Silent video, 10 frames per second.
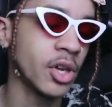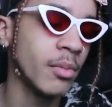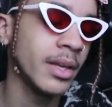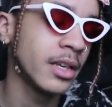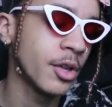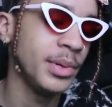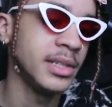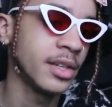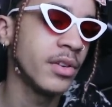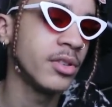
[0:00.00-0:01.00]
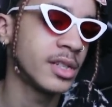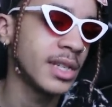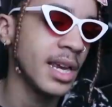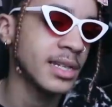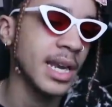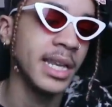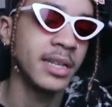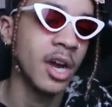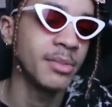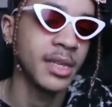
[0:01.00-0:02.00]
Your top laner could be 0-6 and
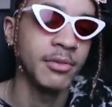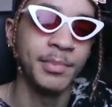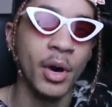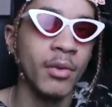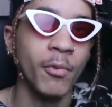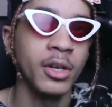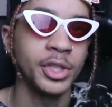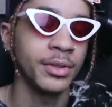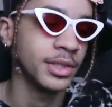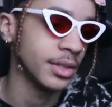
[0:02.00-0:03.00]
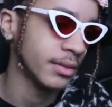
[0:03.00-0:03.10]
he comes down bot and one-shots